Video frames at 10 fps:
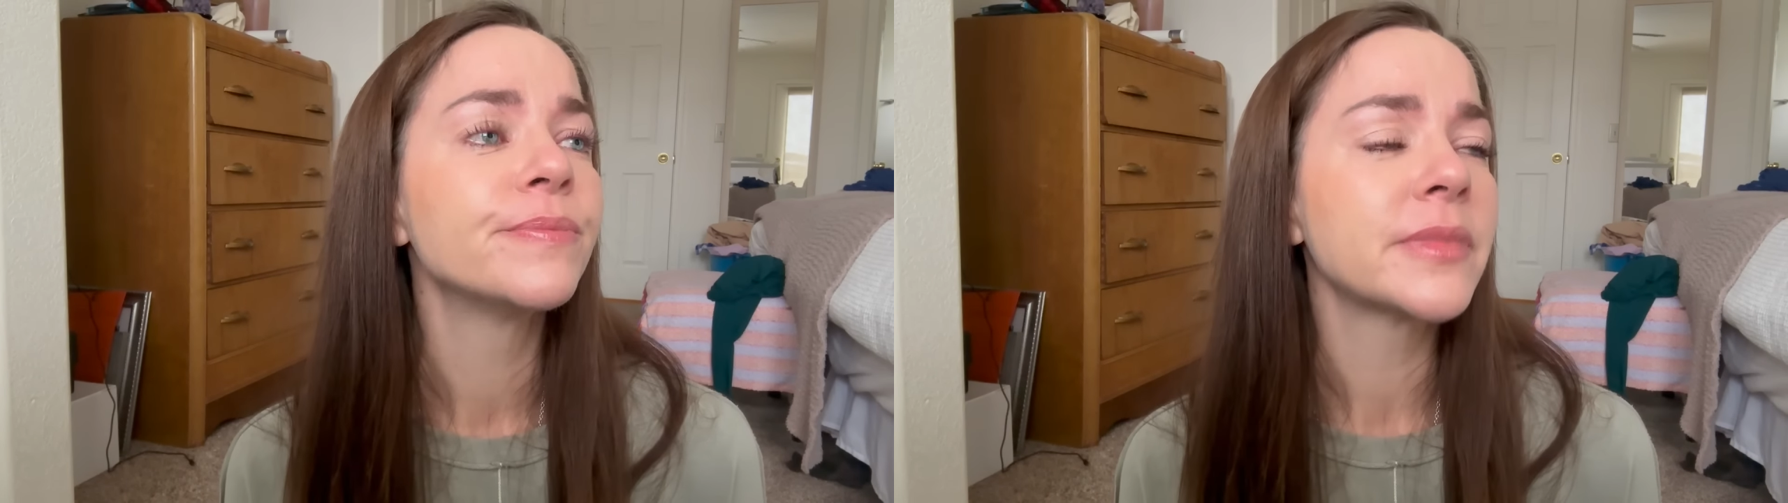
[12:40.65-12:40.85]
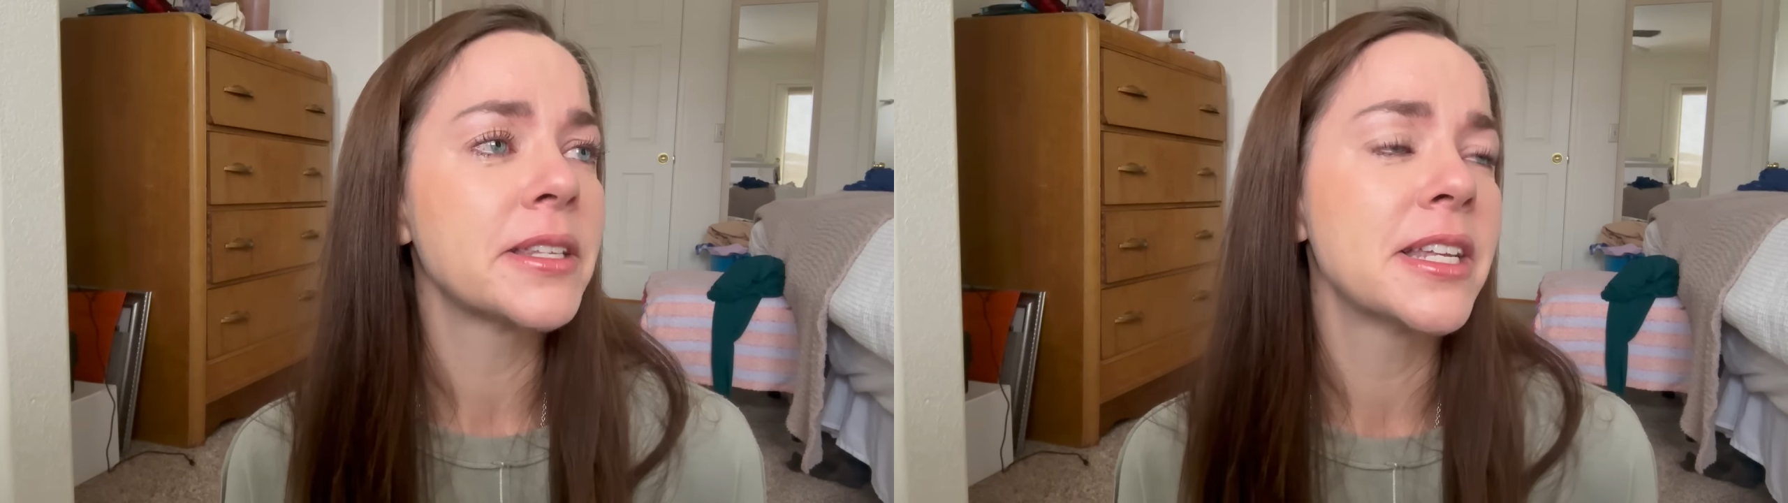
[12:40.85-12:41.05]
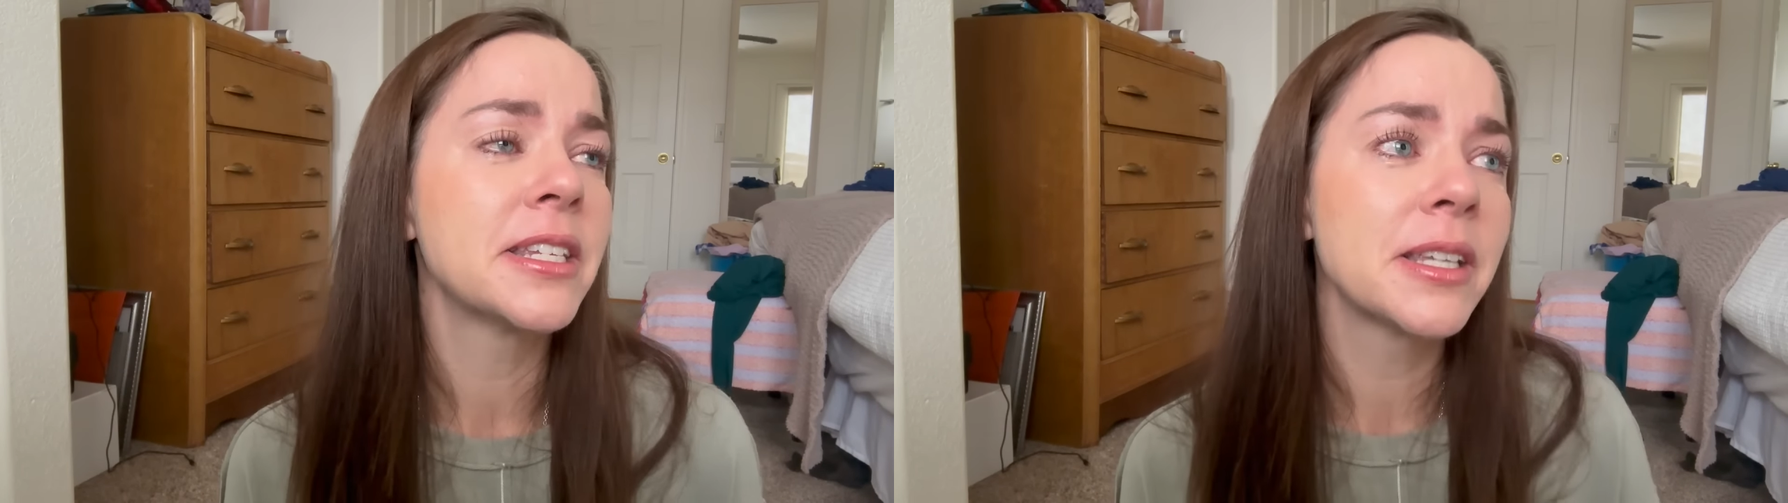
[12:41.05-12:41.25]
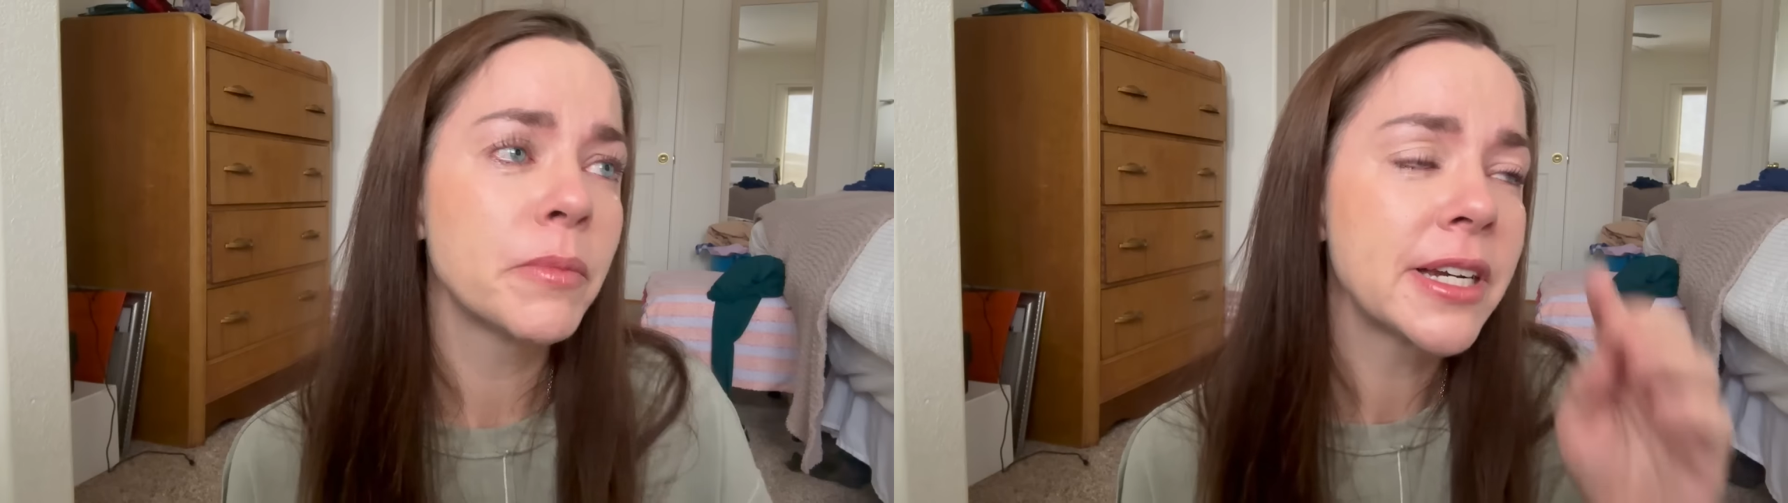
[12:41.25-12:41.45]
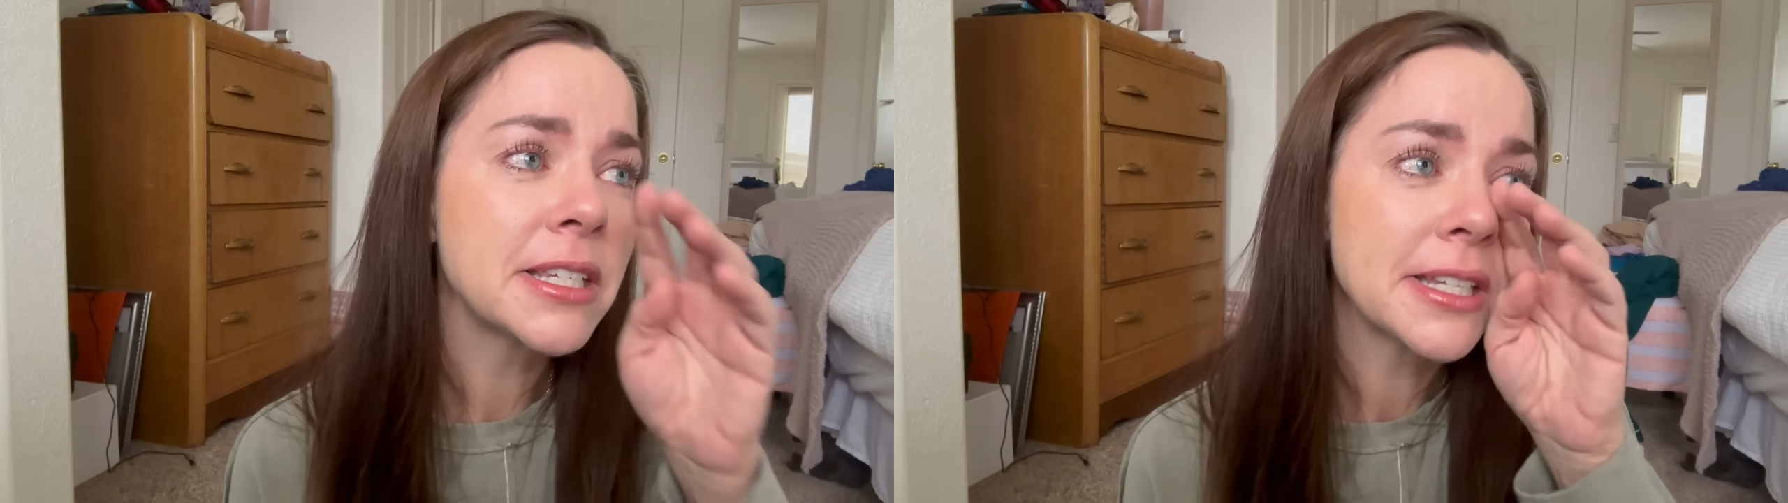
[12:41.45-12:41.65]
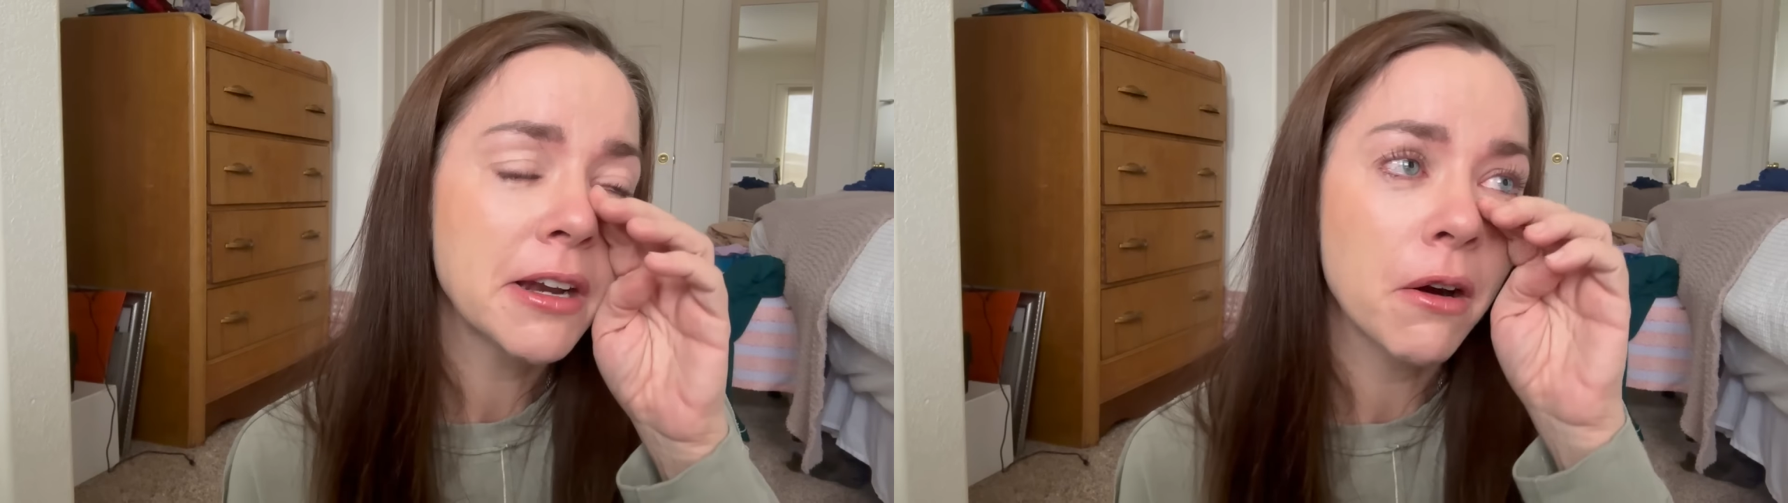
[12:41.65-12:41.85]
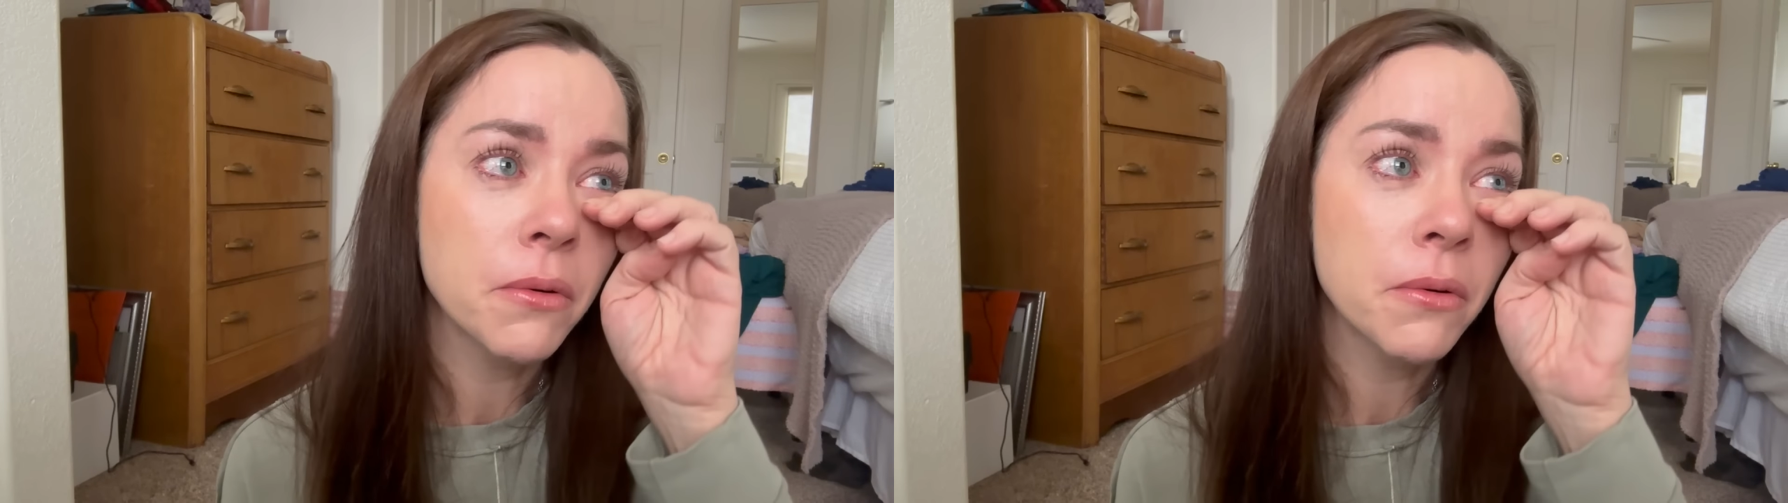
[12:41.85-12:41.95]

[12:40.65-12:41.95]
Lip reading: And then somebody said, oh,